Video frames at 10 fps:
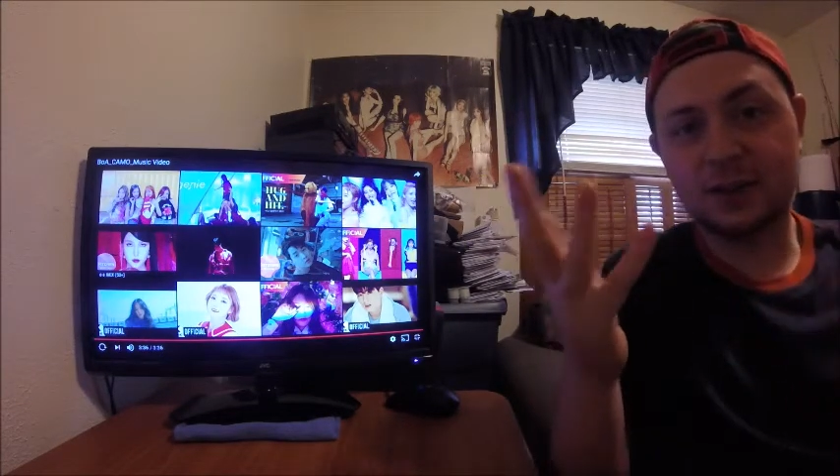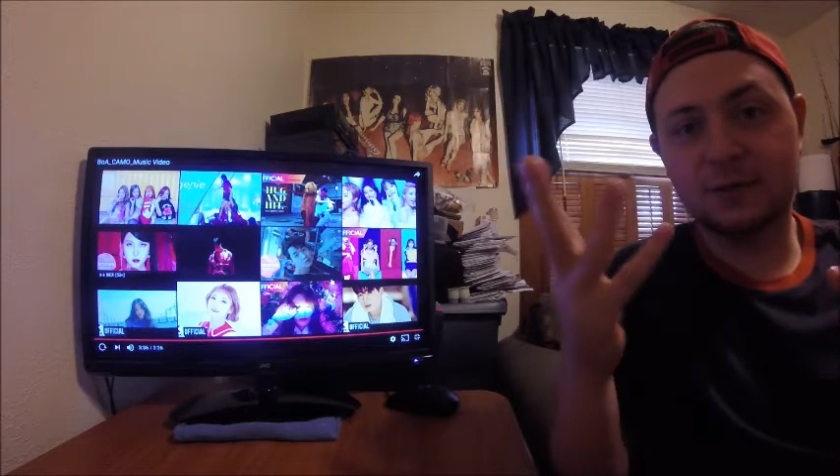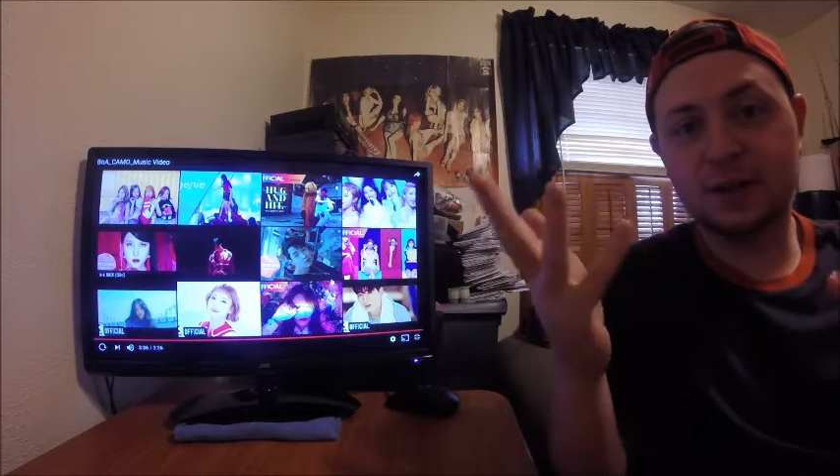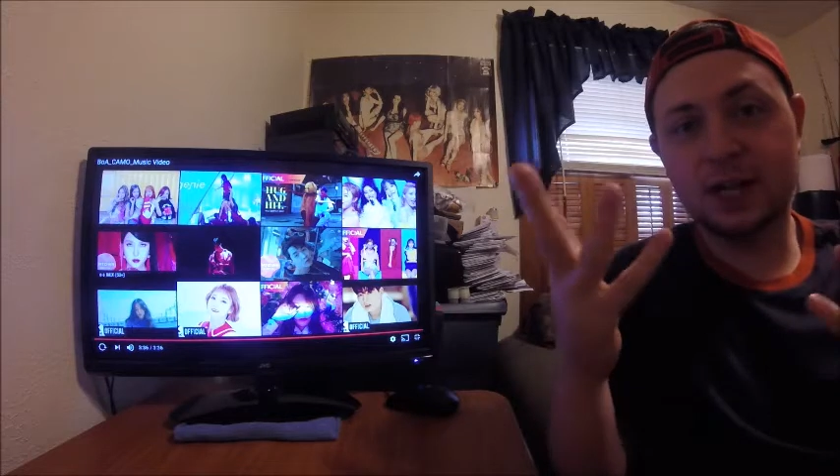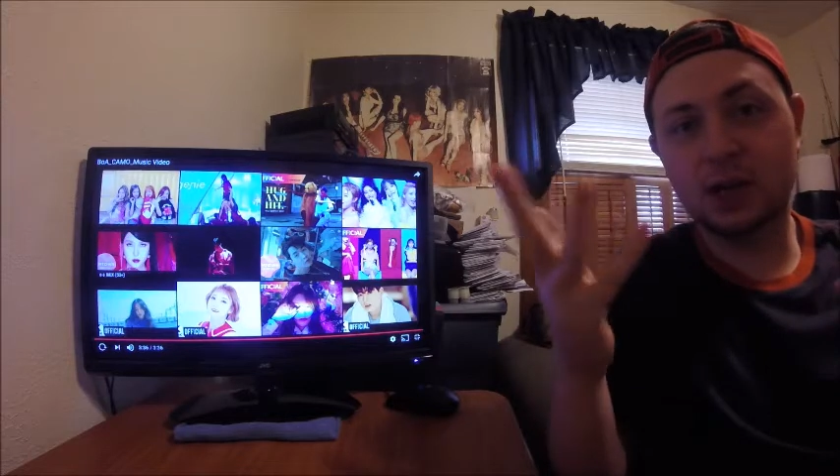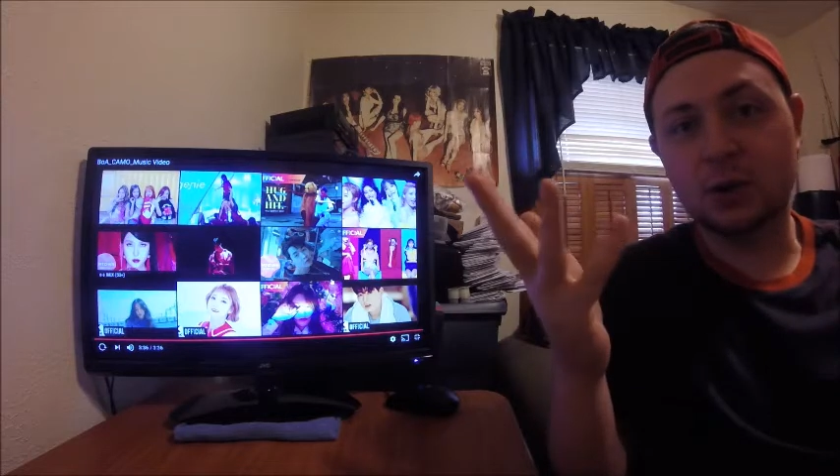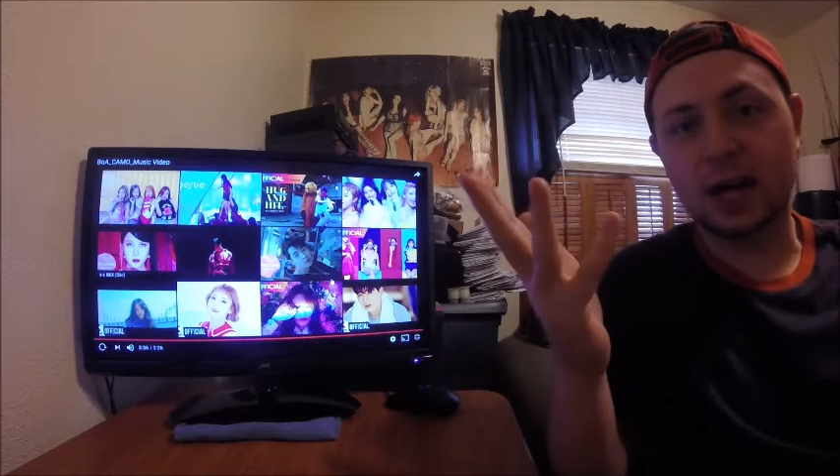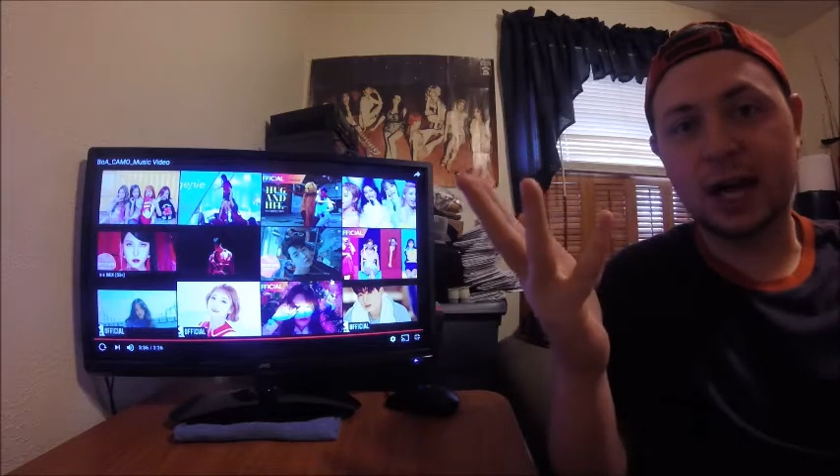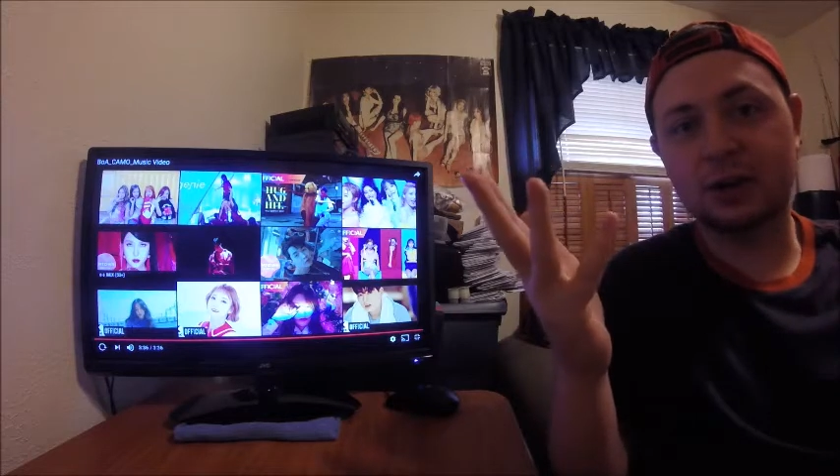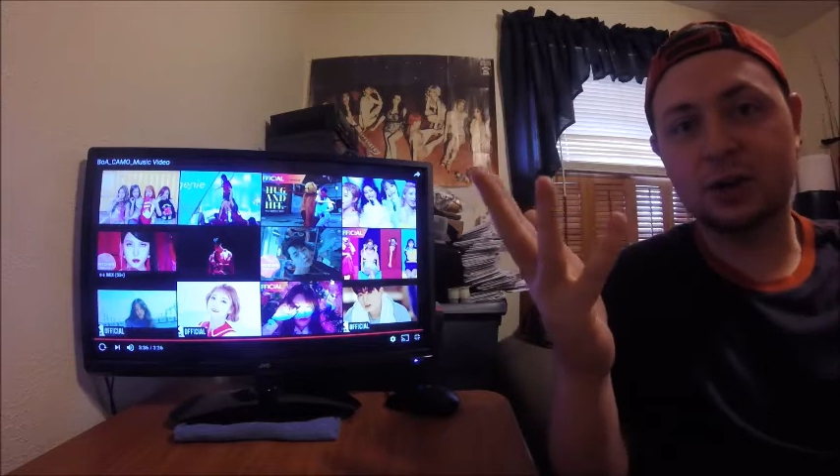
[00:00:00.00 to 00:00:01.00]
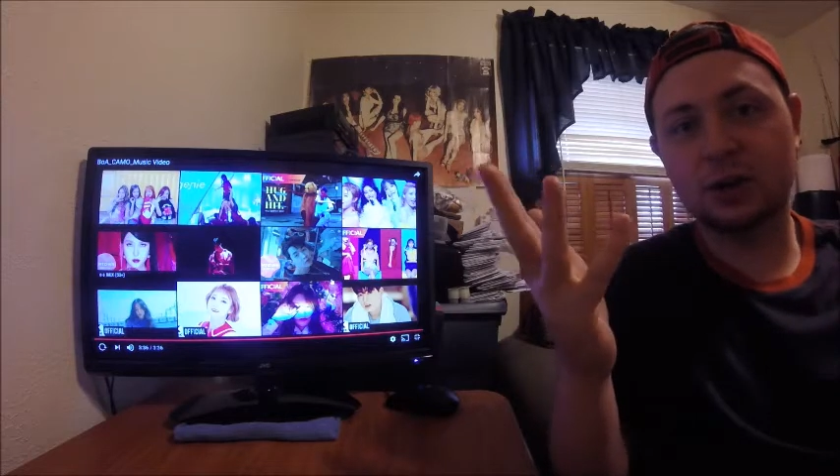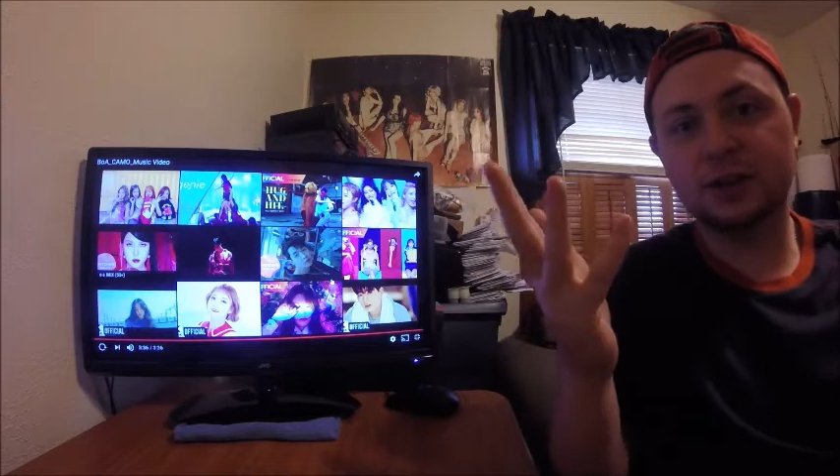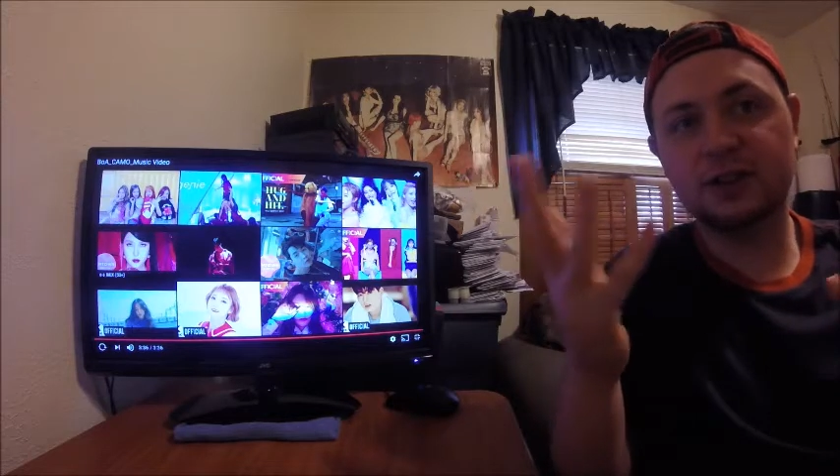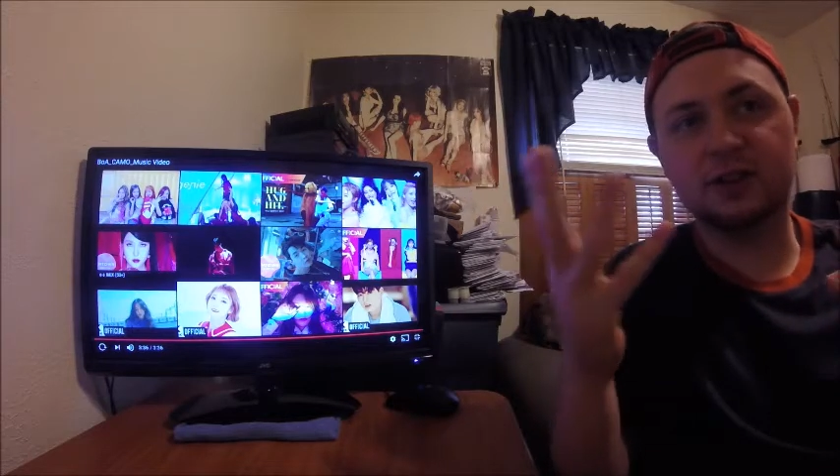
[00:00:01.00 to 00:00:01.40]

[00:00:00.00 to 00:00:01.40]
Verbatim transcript: video had all these